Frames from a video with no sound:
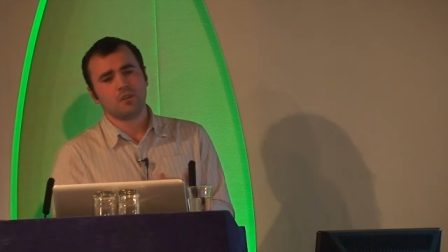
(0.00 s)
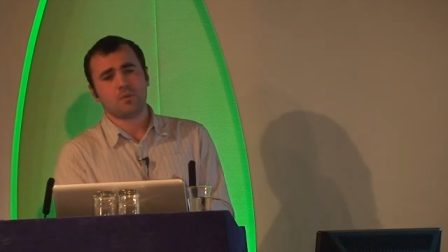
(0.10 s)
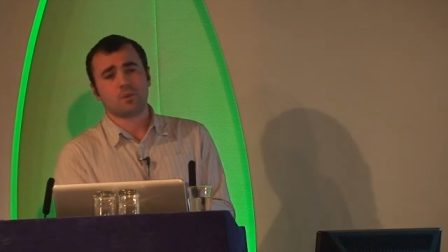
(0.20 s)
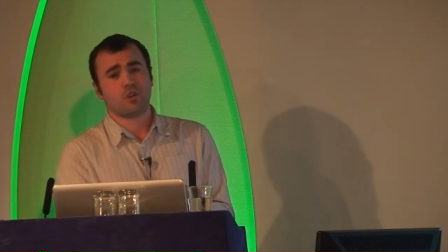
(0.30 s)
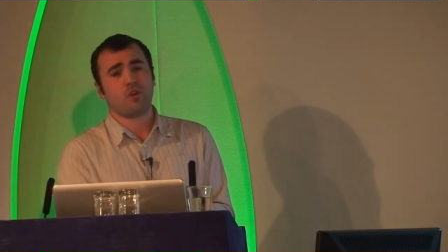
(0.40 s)

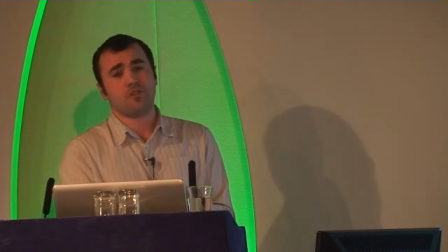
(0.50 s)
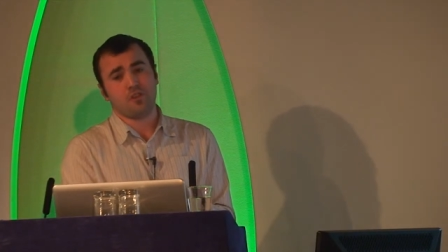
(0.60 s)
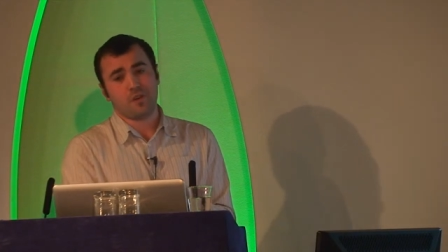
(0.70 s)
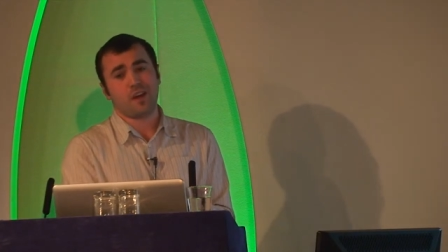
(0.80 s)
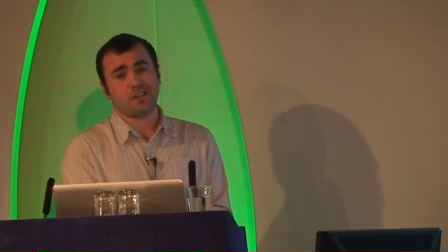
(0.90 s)
we're sorry that
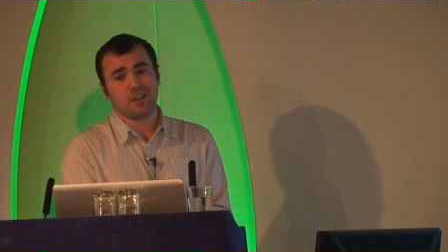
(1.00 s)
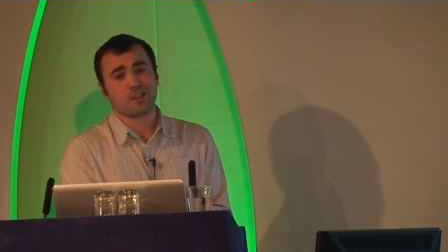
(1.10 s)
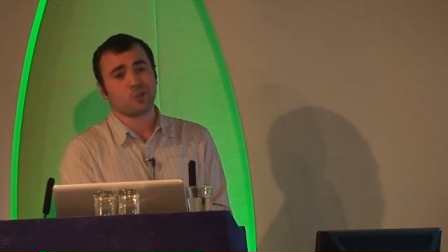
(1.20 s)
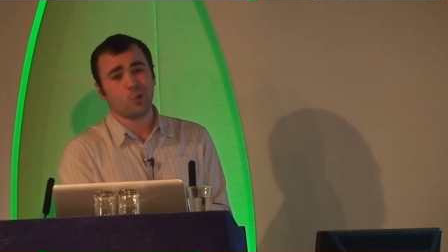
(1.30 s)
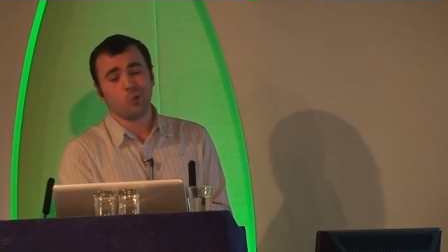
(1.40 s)
you actually
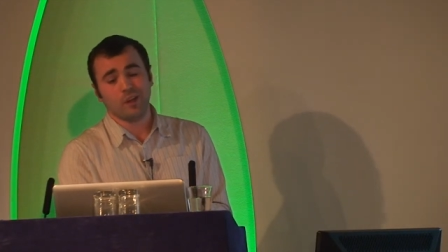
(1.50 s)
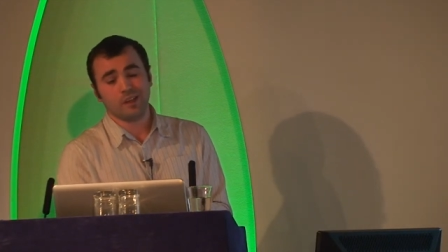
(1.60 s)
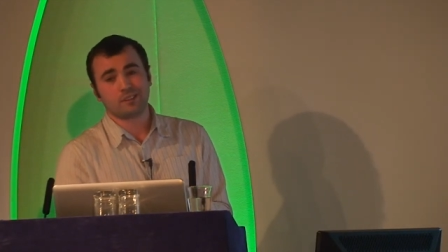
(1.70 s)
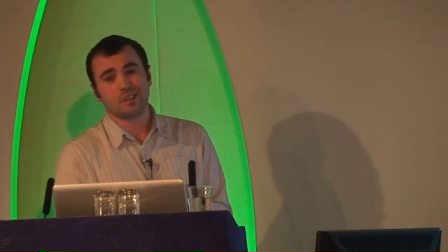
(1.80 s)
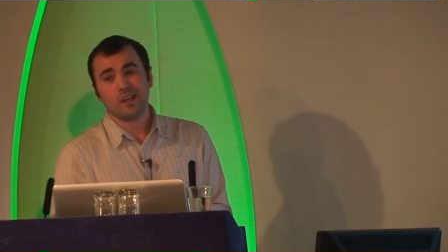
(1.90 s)
had to call
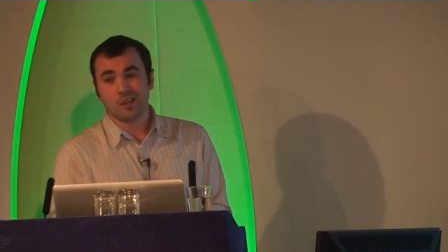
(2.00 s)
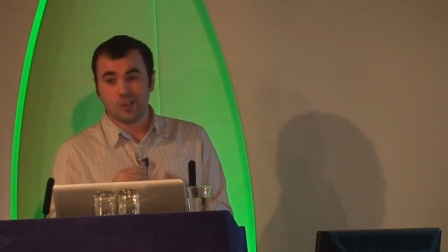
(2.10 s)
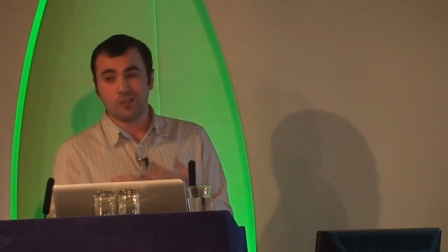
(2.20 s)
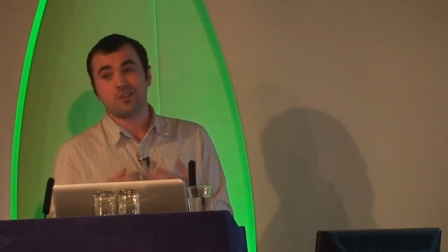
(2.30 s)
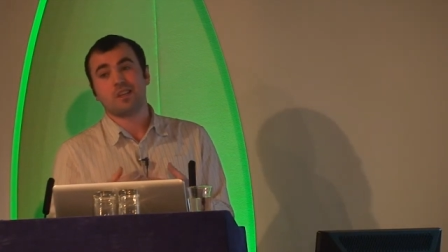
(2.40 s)
us.
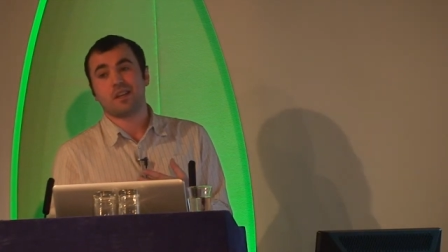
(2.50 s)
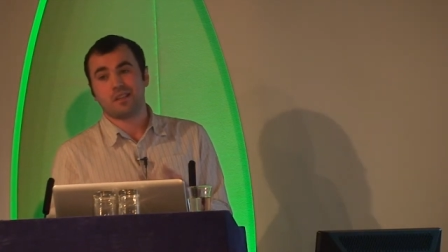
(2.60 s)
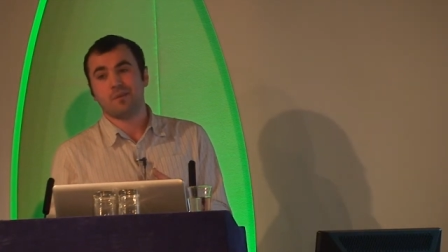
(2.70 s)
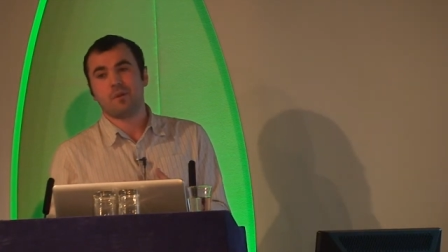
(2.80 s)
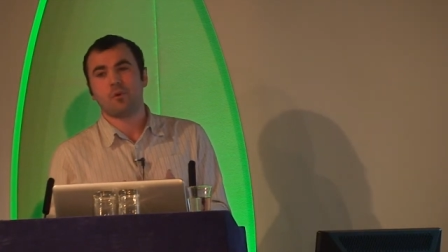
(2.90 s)
Could you tell us
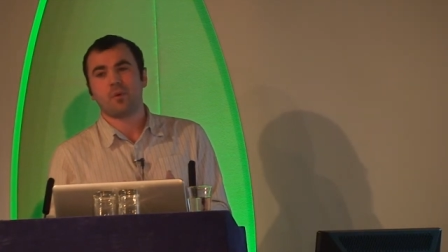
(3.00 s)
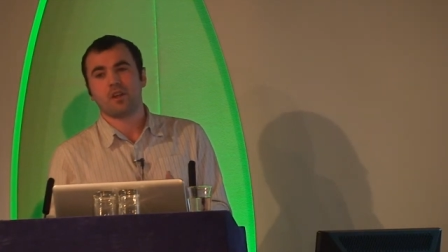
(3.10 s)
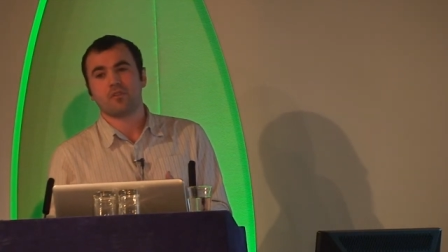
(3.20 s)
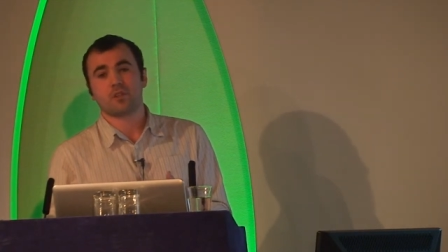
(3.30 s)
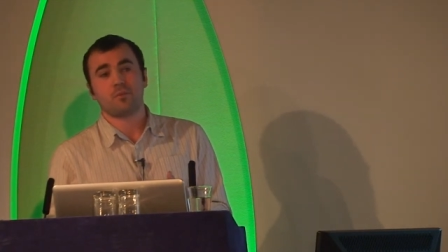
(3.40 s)
a little bit more
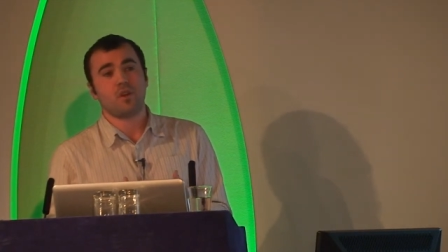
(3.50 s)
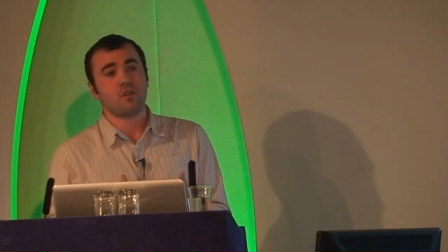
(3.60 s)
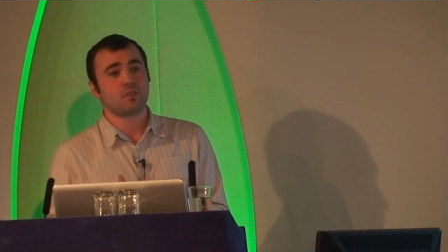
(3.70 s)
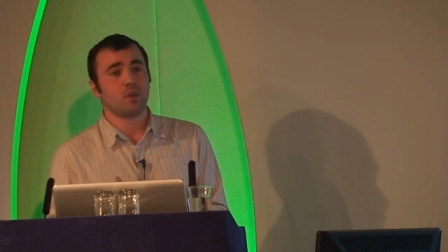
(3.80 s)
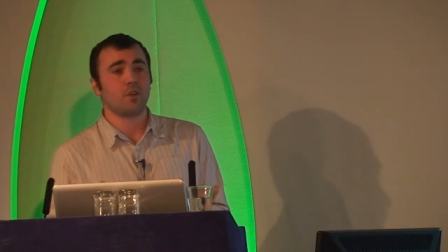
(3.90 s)
about your
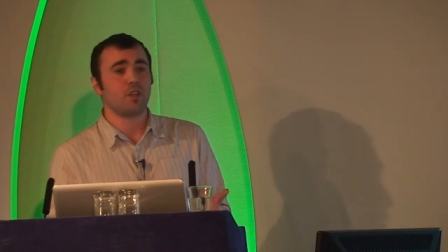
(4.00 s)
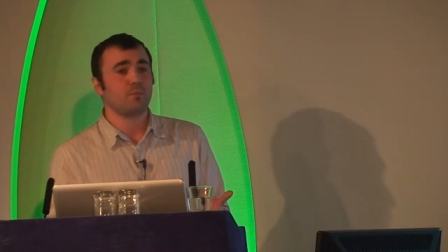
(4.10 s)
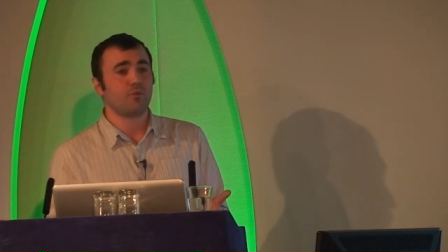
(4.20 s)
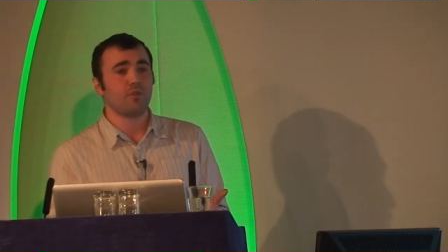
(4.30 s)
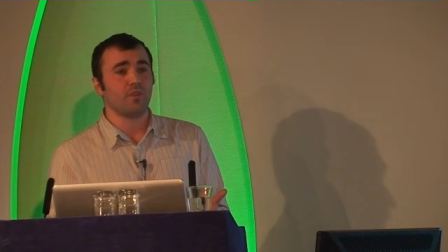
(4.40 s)
experience so we can
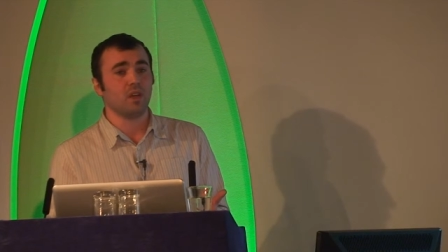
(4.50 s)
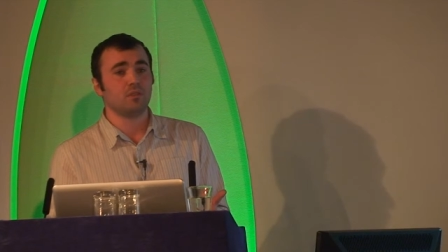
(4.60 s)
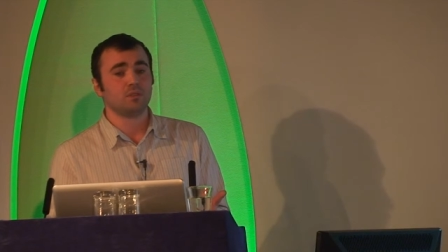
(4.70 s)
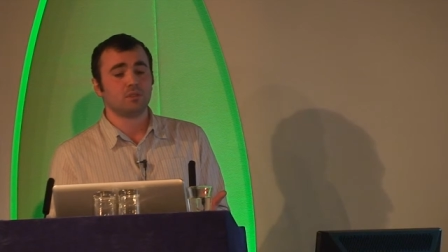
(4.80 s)
improve it?